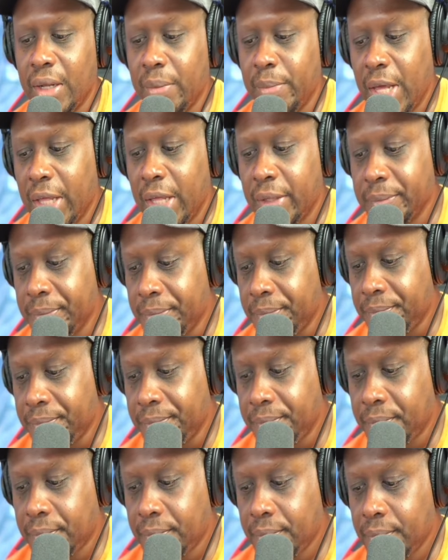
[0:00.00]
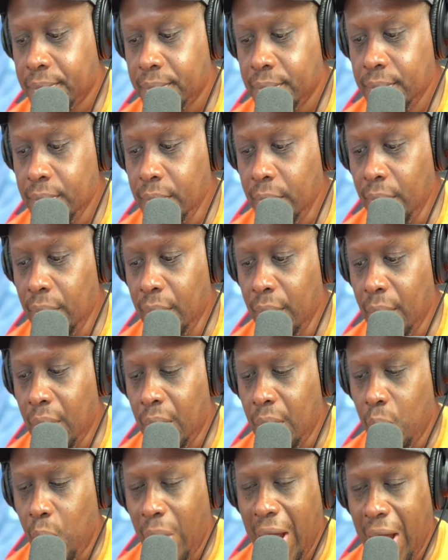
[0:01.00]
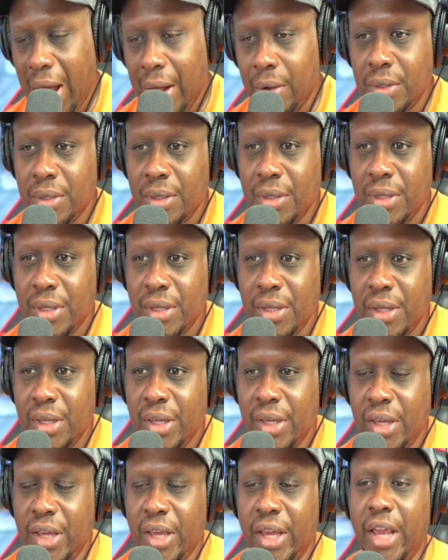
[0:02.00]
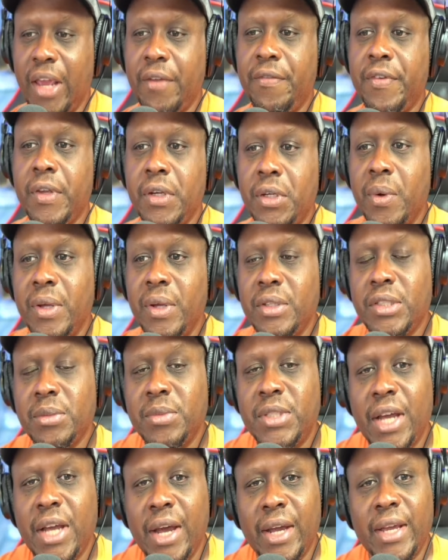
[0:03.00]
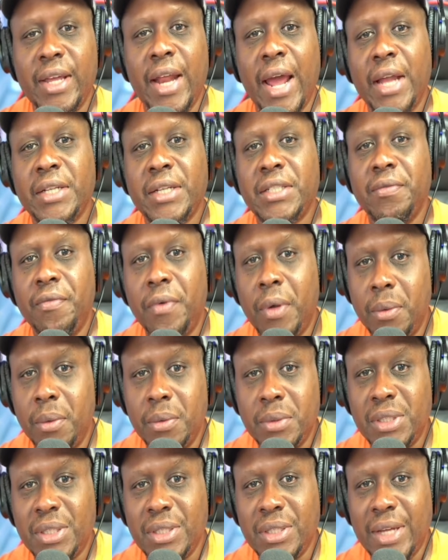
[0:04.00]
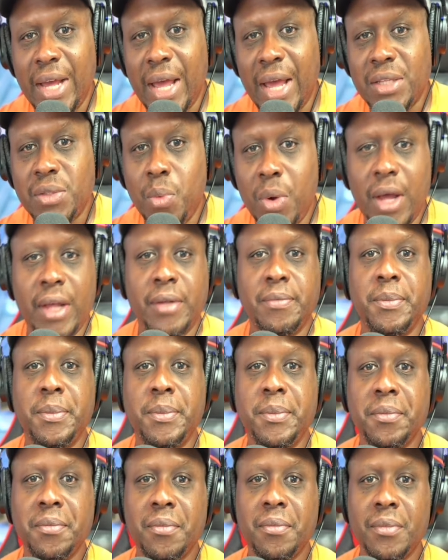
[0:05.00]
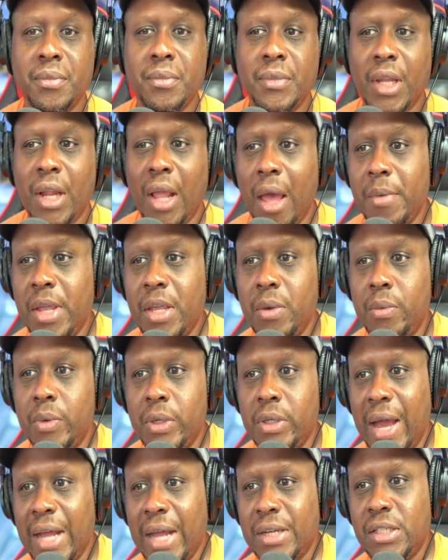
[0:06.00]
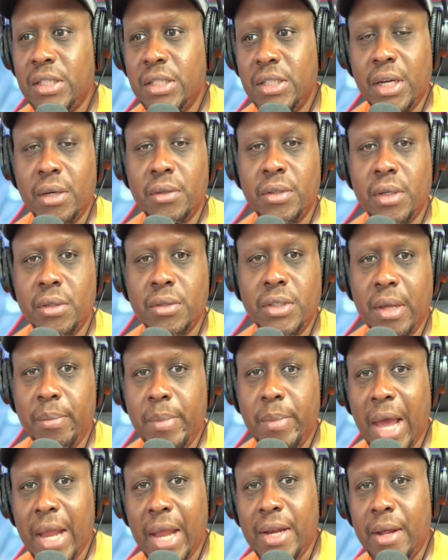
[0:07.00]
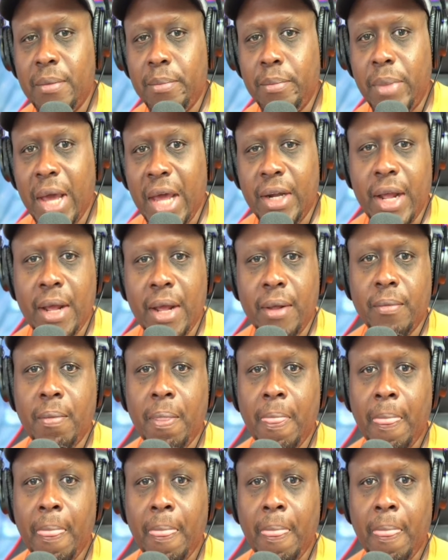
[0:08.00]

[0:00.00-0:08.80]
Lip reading: Man, wow. If you're doing some tucking action, folks, guess what? I mean, when you're actually in jail, don't you get patted down?